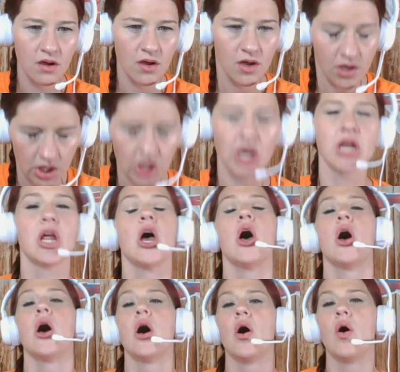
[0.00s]
Good.
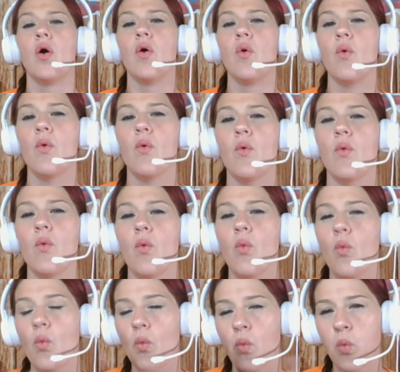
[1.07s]

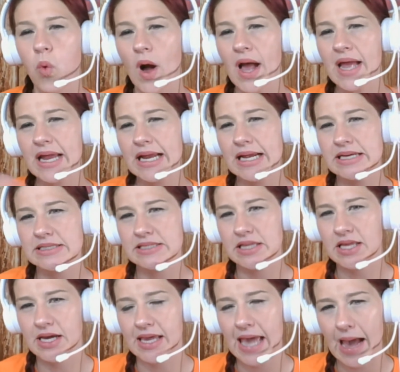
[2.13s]
What is
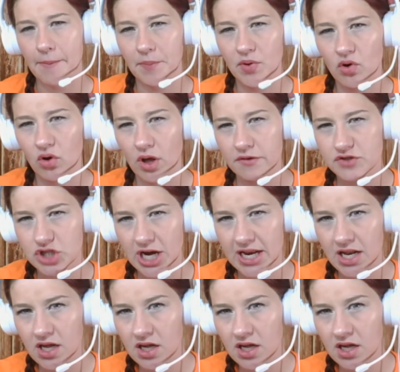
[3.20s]
the capital of China?